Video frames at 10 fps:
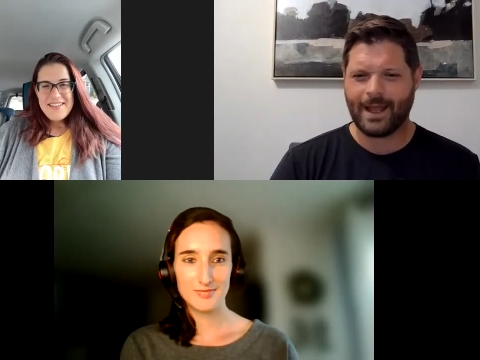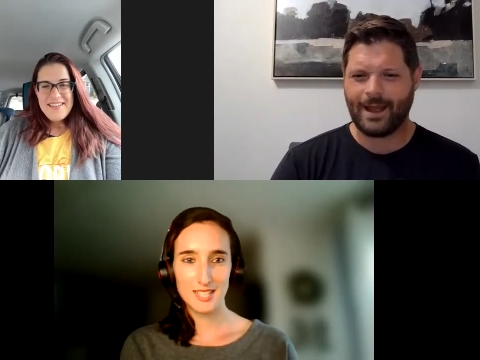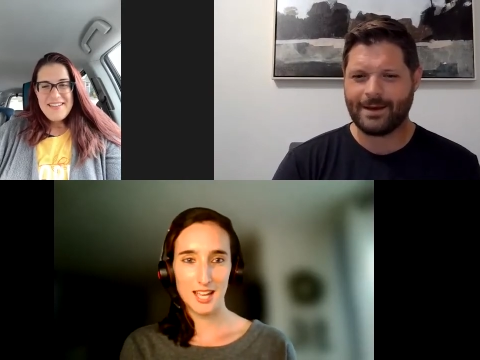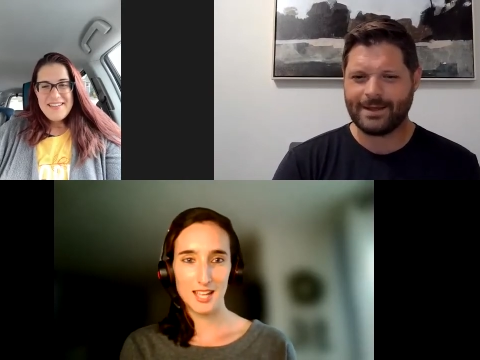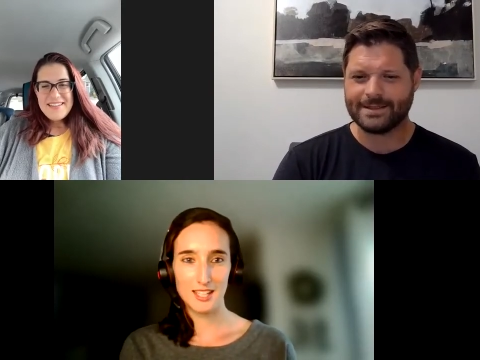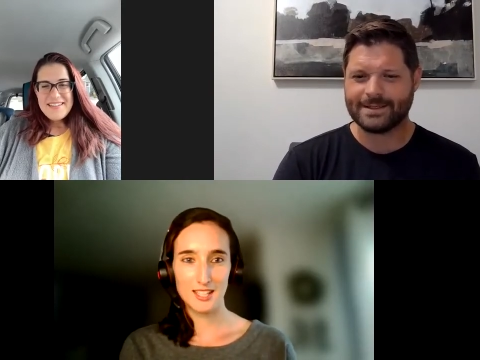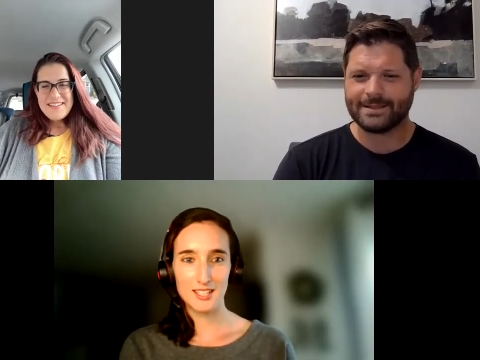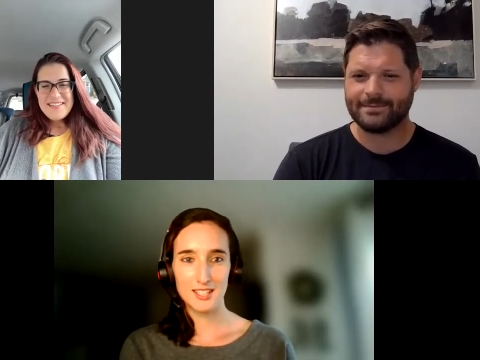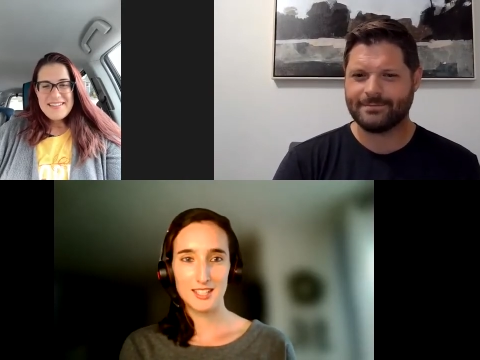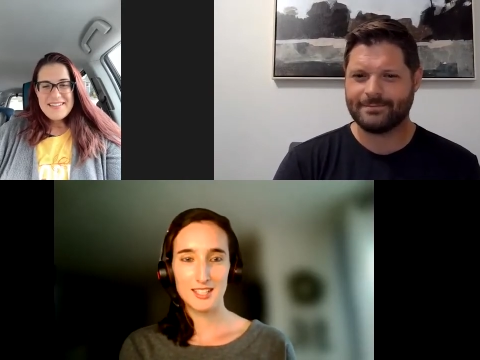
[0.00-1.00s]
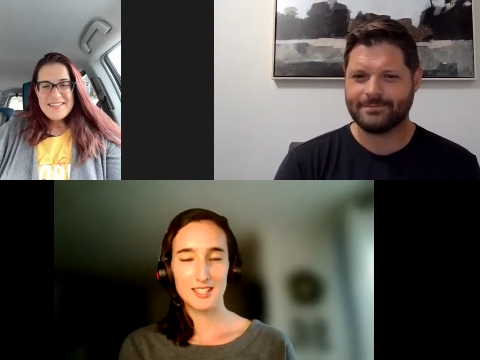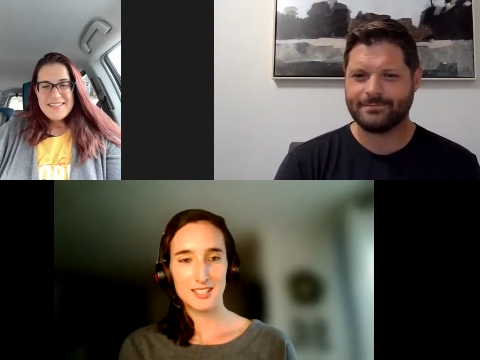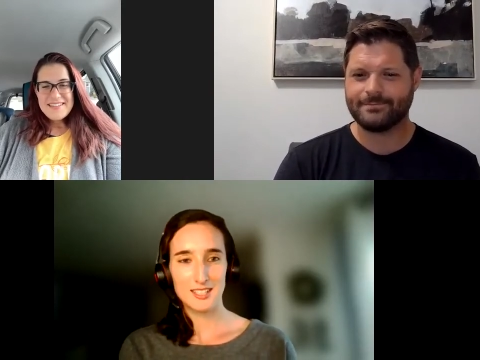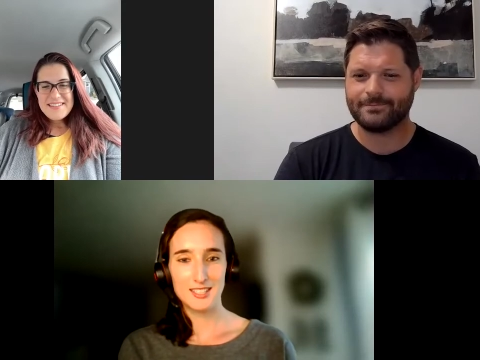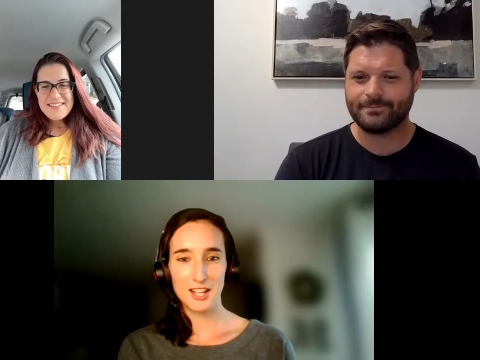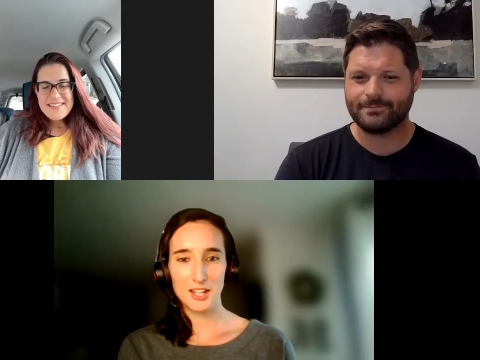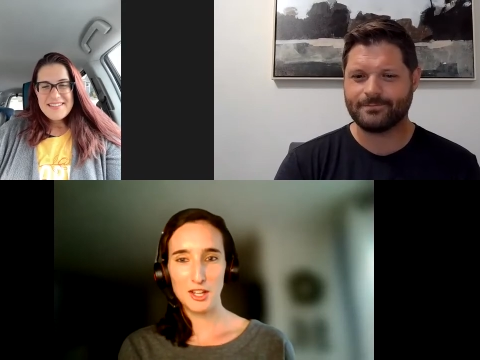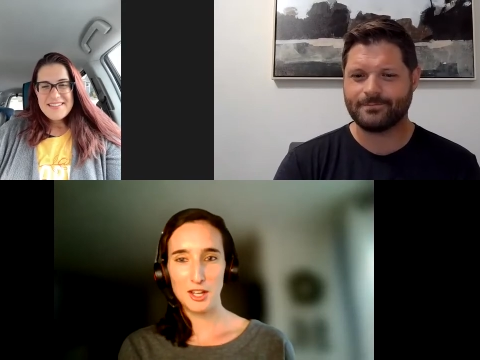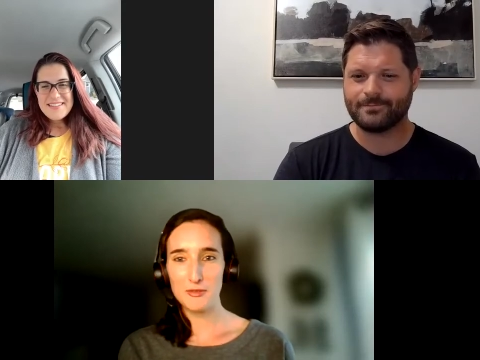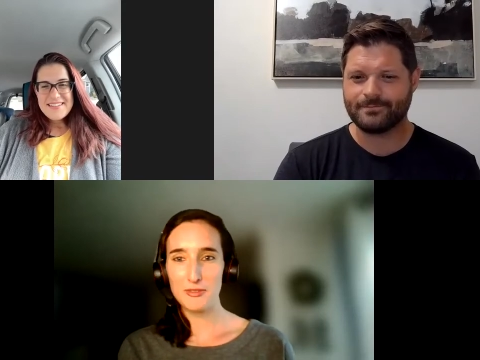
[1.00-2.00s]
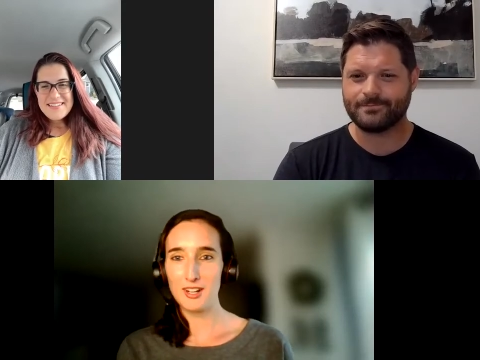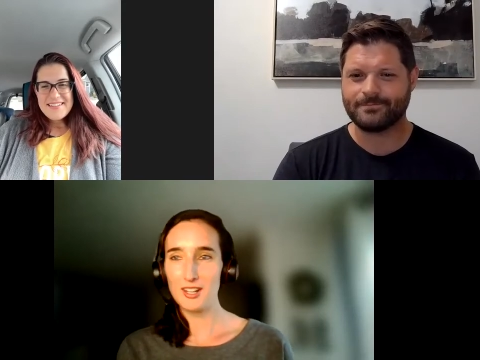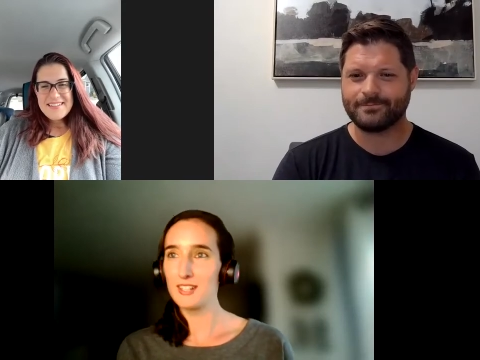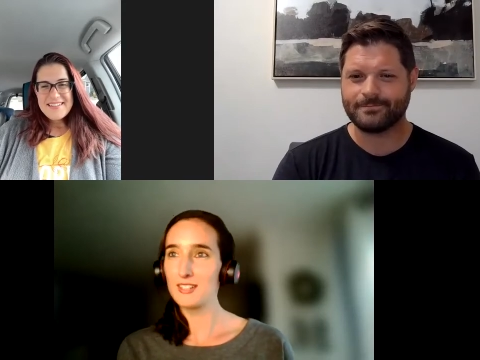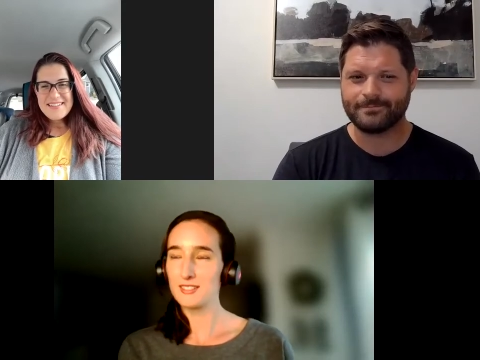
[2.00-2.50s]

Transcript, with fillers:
Speaker 1: yeah, like set you up for